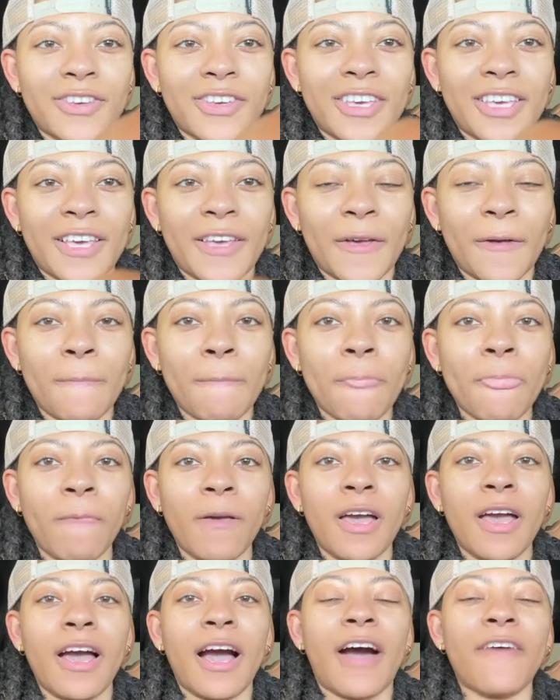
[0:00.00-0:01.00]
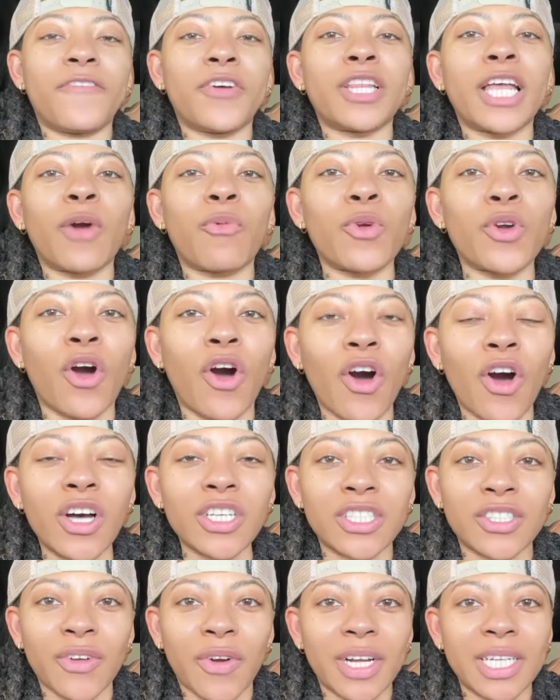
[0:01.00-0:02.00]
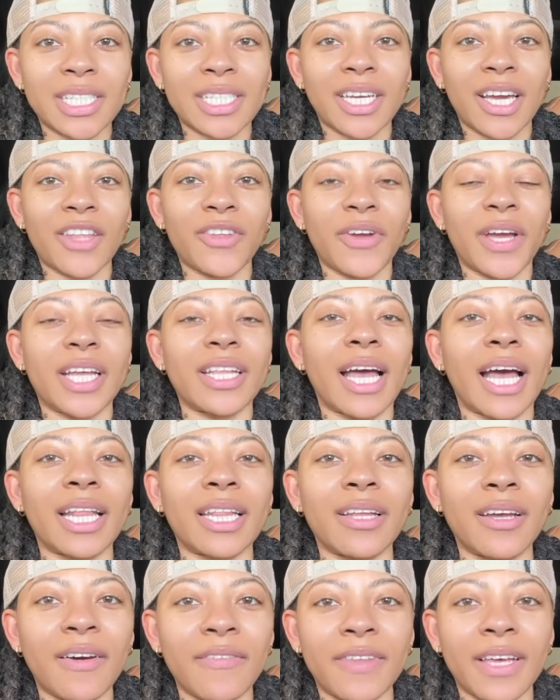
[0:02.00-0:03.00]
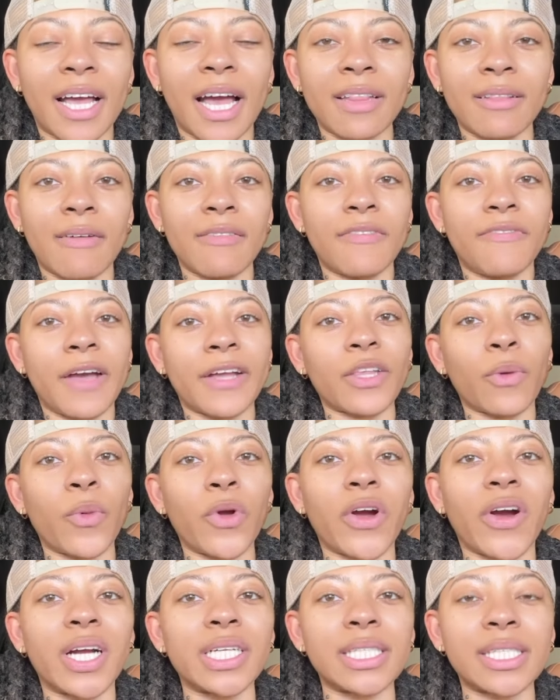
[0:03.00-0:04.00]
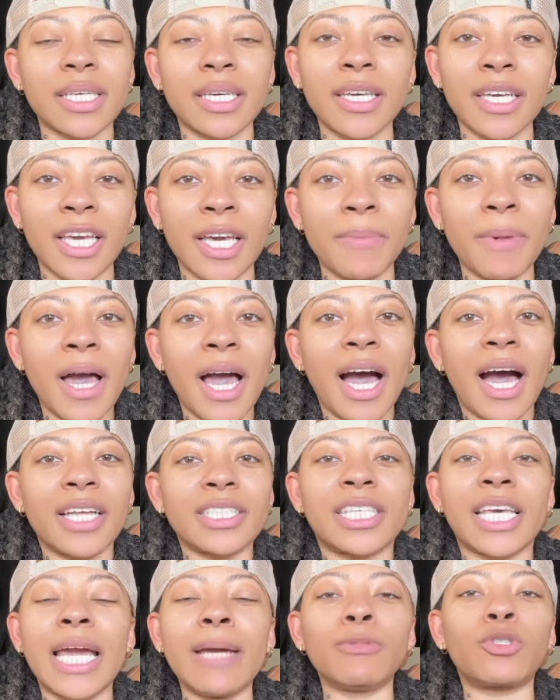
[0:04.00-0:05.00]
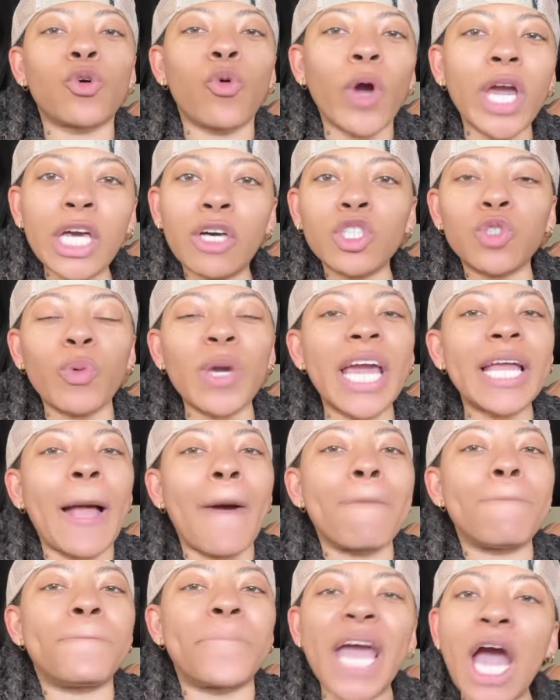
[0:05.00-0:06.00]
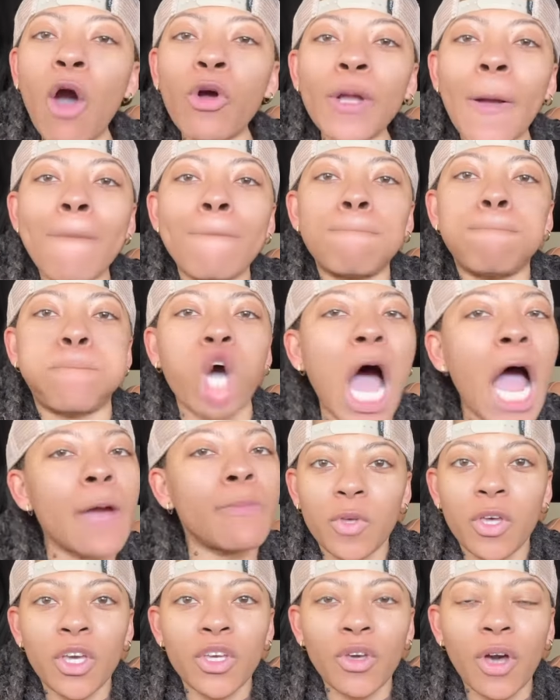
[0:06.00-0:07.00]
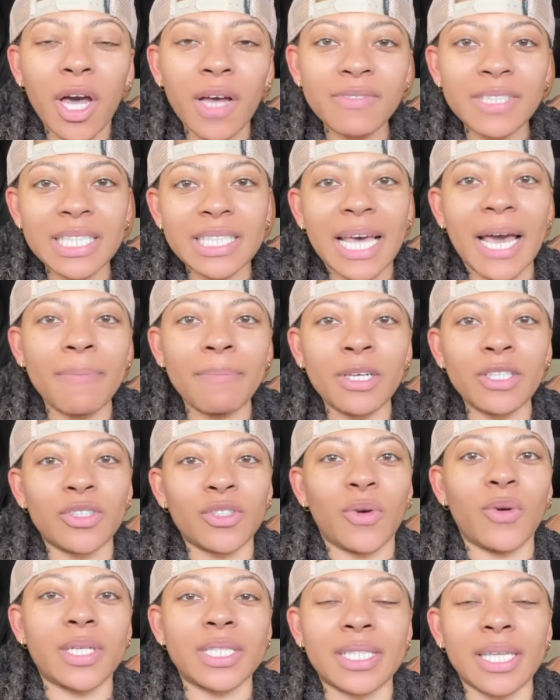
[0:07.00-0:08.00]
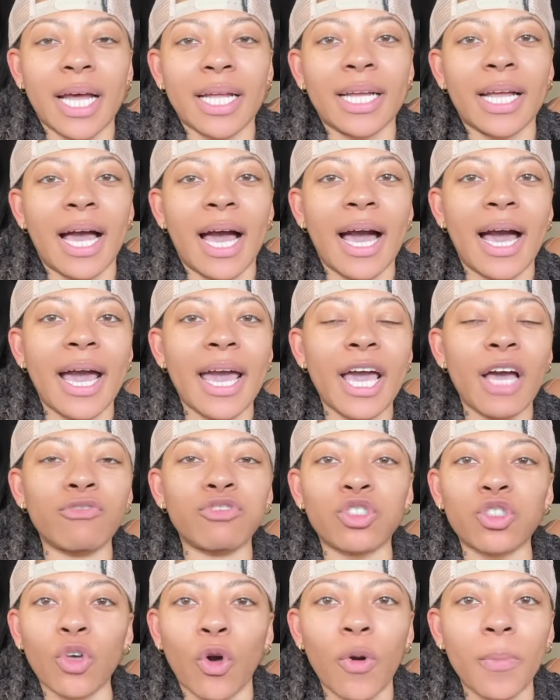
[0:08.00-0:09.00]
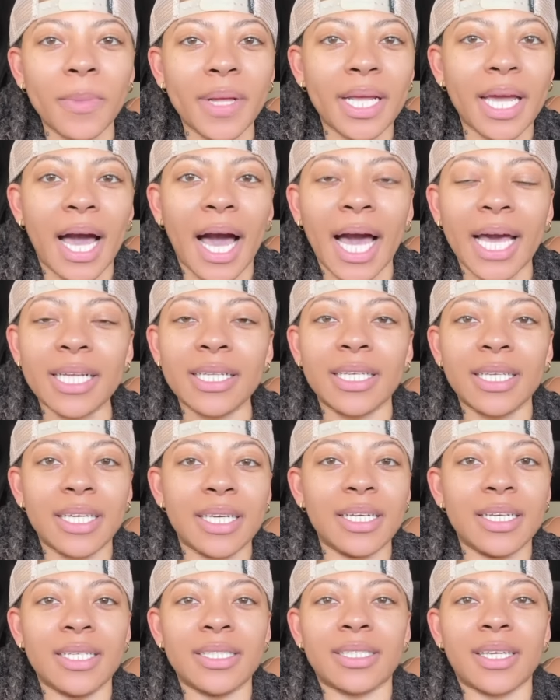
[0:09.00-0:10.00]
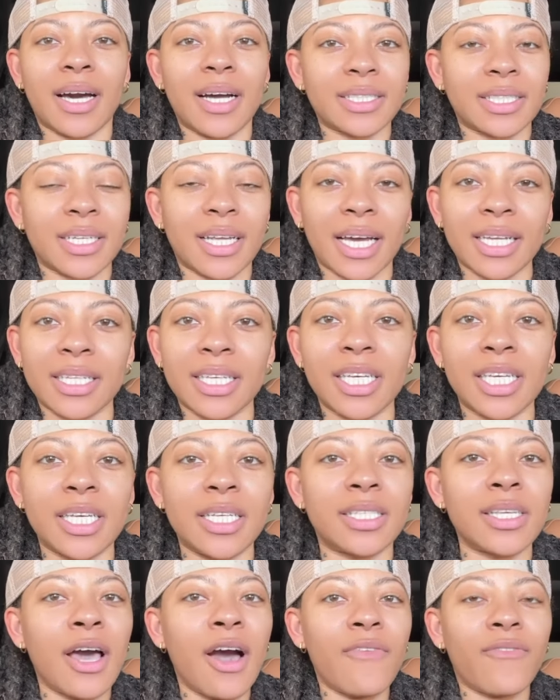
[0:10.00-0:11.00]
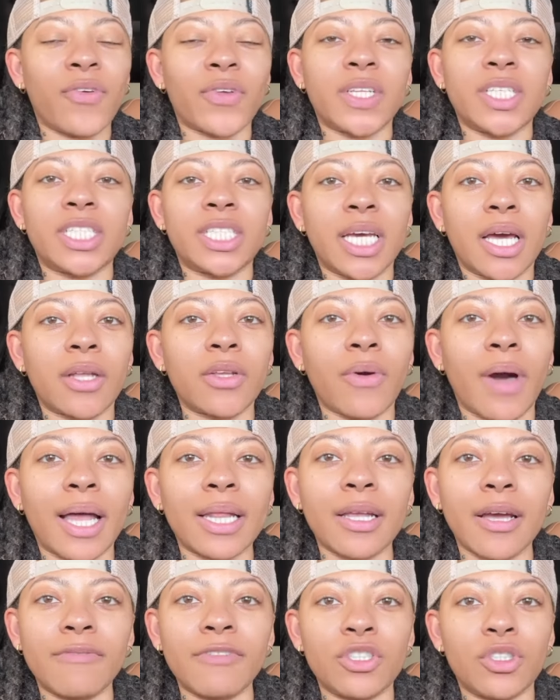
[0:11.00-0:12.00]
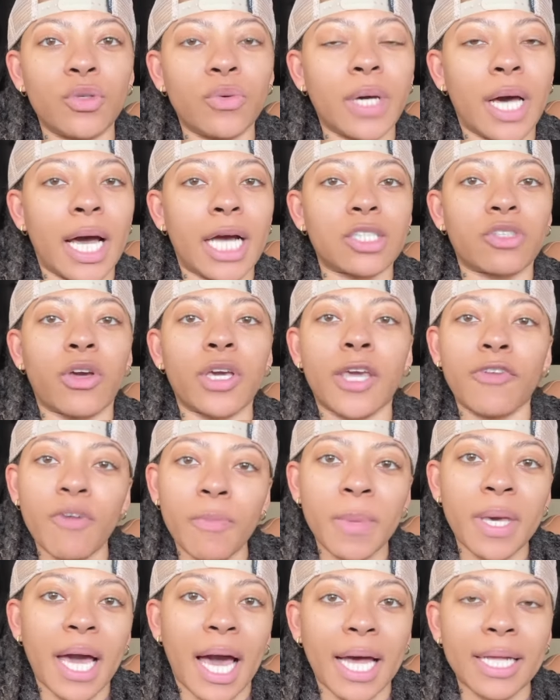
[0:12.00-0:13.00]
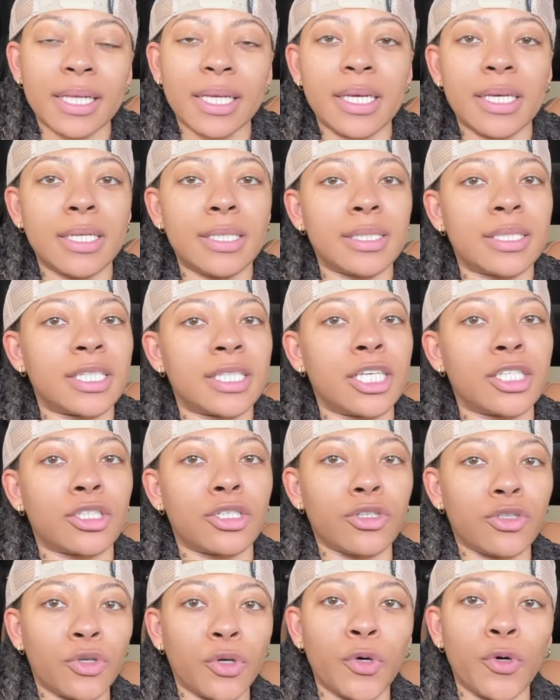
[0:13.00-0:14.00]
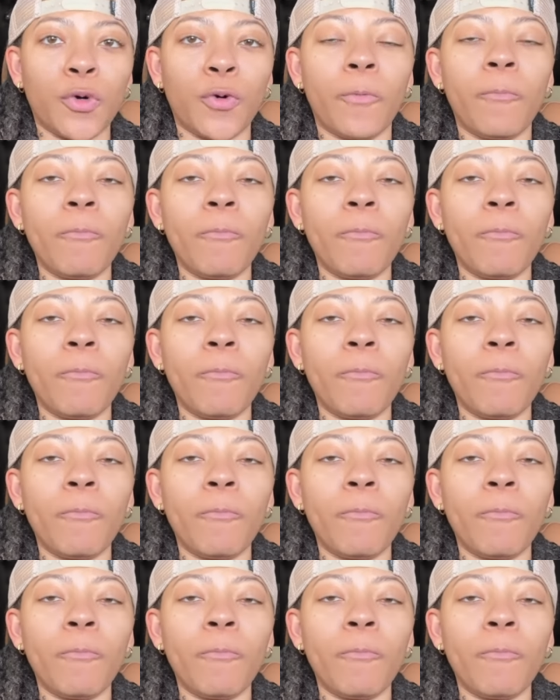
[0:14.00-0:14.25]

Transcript: Okay. I feel like we all starting together, and I love that. I love the fact that we are a team. Team Twinkles, we in a building, baby! Y'all have just had me so excited. I have so many ideas, content ideas for the channel. I love that you guys are giving me ideas, things to do.